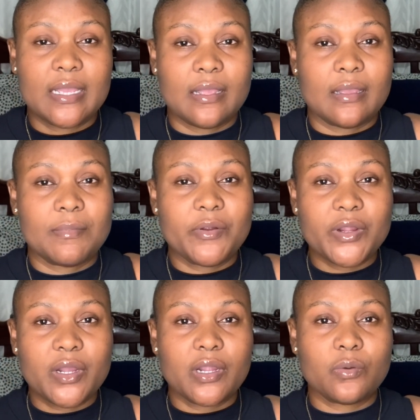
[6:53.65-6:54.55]
Um, I
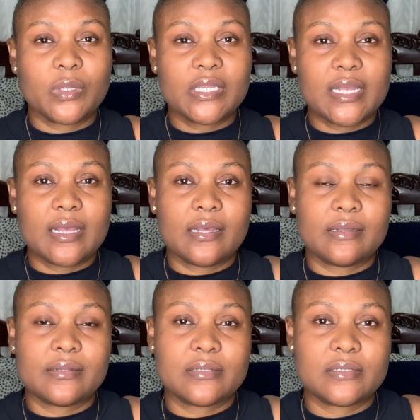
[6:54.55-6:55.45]
record with uh,
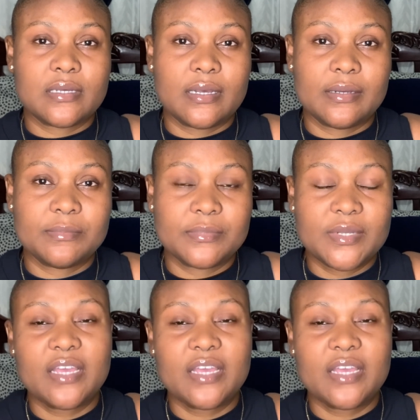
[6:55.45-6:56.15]
um,